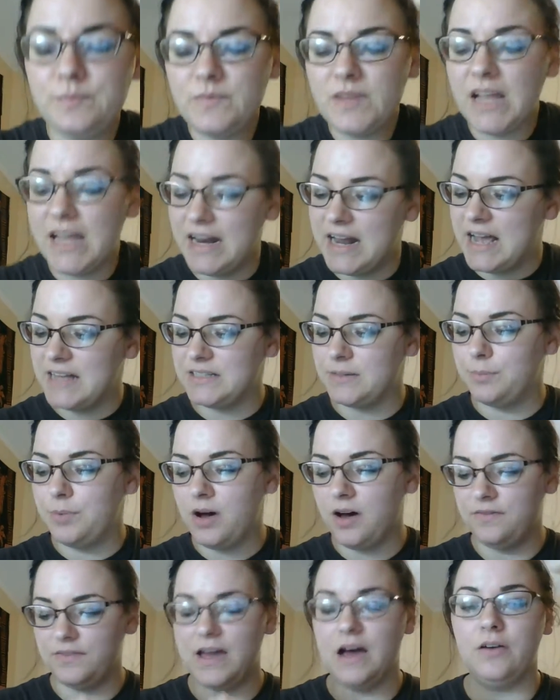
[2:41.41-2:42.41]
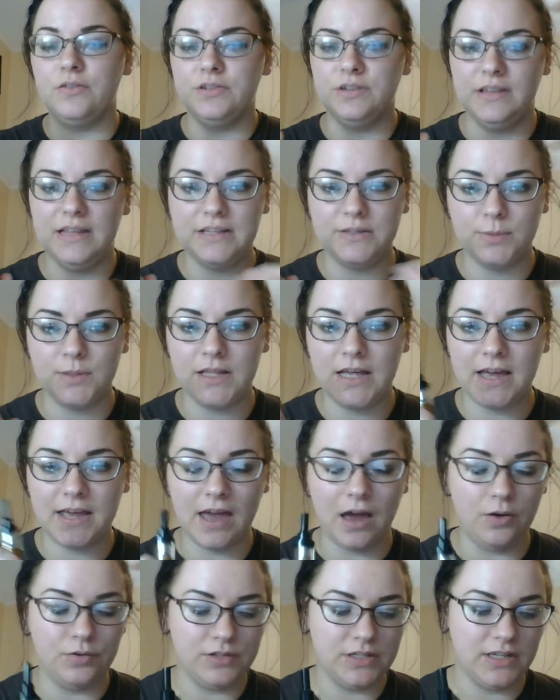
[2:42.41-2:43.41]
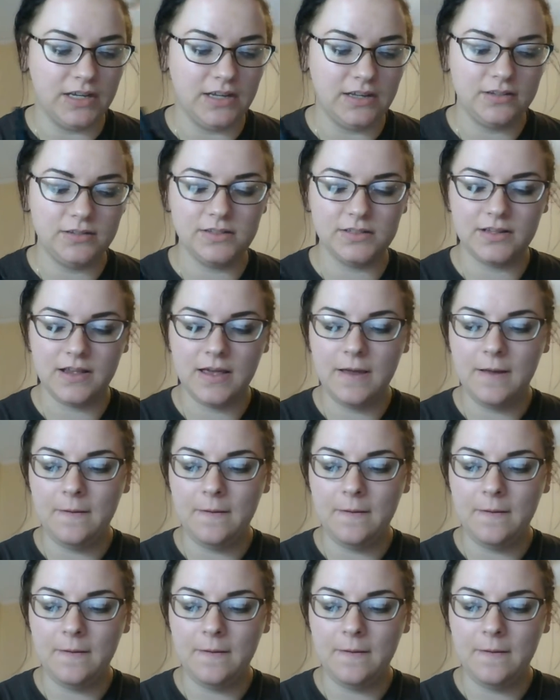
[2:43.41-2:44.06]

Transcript: And it has a puff counter, that's what that counting is.